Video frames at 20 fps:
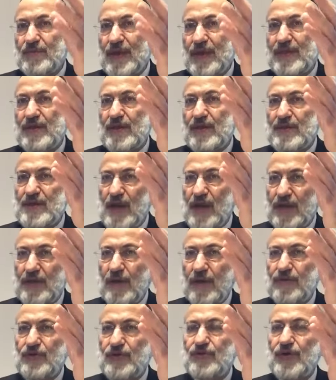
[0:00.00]
but it's not
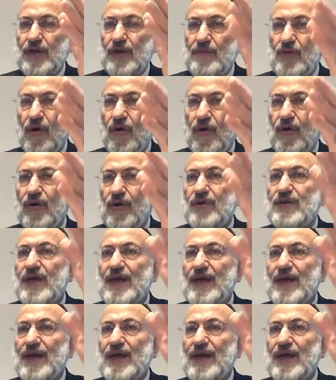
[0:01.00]
a Rishonim hold.